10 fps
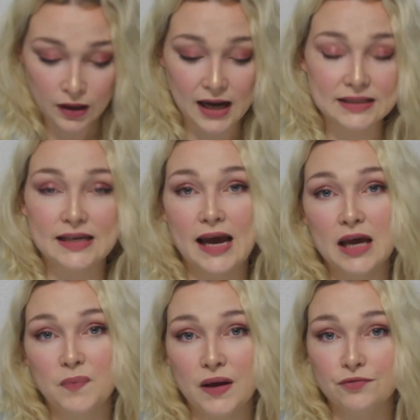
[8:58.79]
Hase
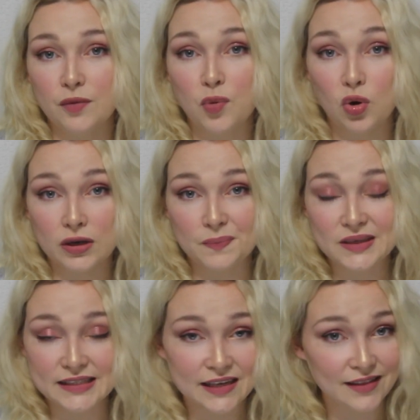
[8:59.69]
had been reported
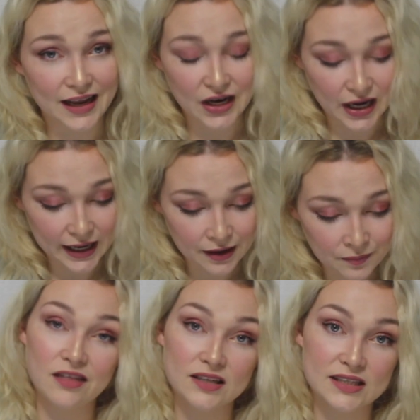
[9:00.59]
missing that night.
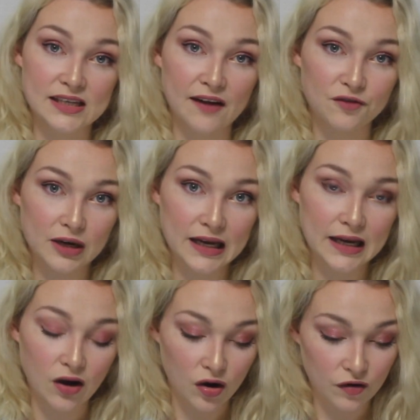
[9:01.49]
The
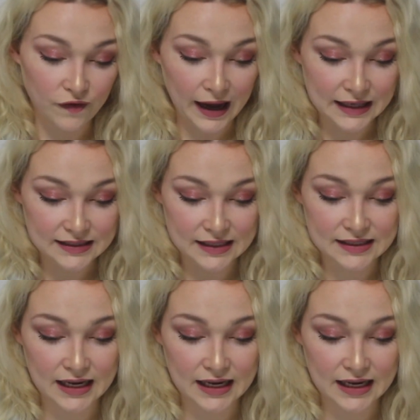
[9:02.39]
discovery of Hase's